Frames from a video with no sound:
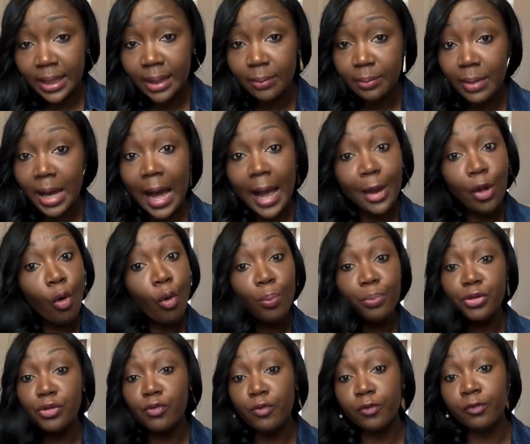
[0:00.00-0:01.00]
I
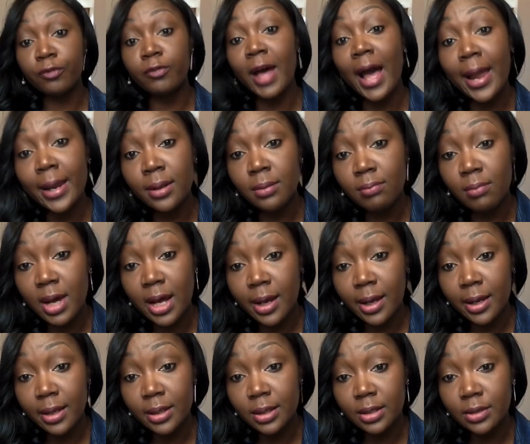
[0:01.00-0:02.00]
hope you find
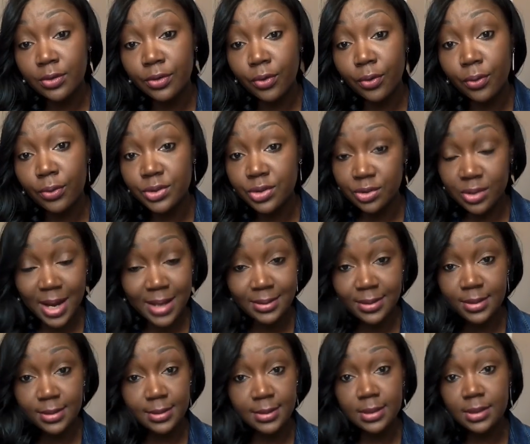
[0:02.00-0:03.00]
my,
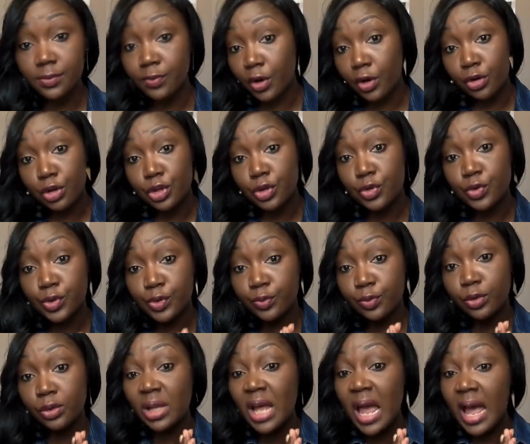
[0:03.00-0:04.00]
strategies very
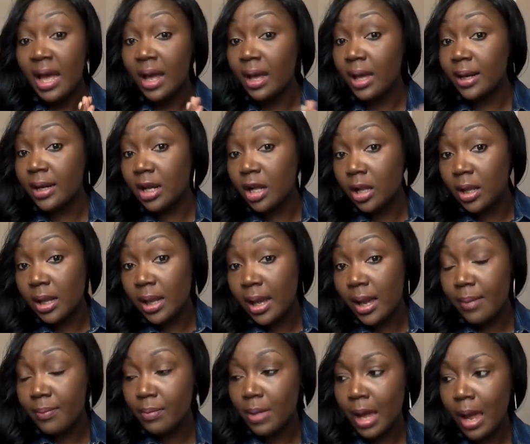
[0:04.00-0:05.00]
useful, and
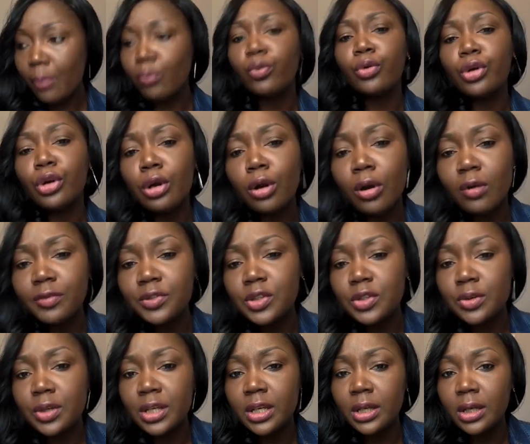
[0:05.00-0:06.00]
I would love
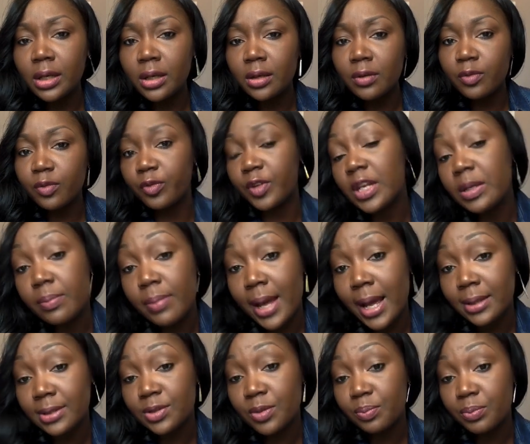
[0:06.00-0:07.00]
to hear
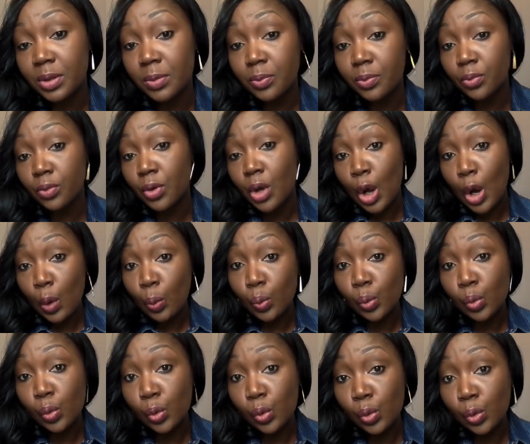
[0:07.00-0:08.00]
feedbacks and people
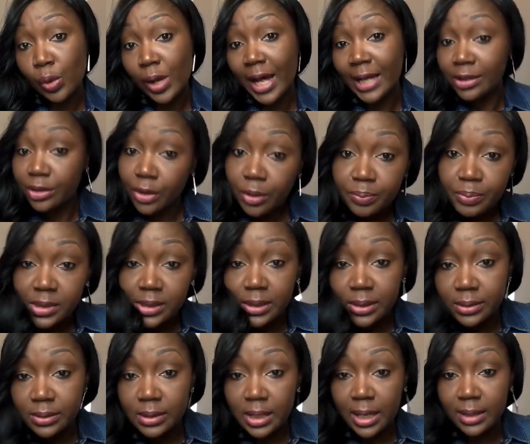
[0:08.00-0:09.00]
who adopt it
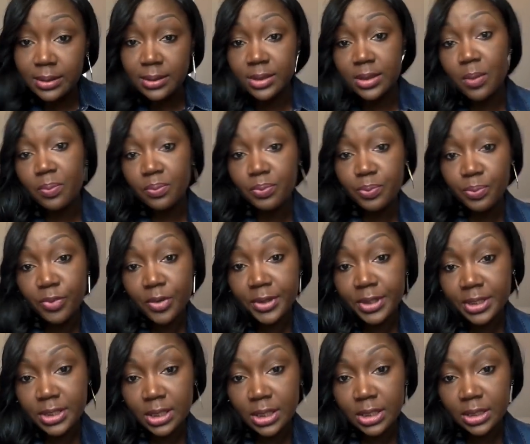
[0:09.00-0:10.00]
at some
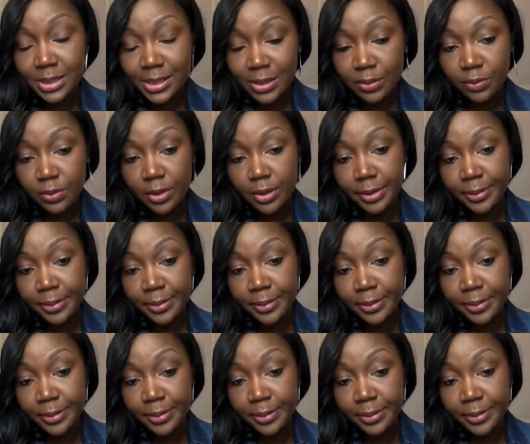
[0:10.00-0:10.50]
point in their work.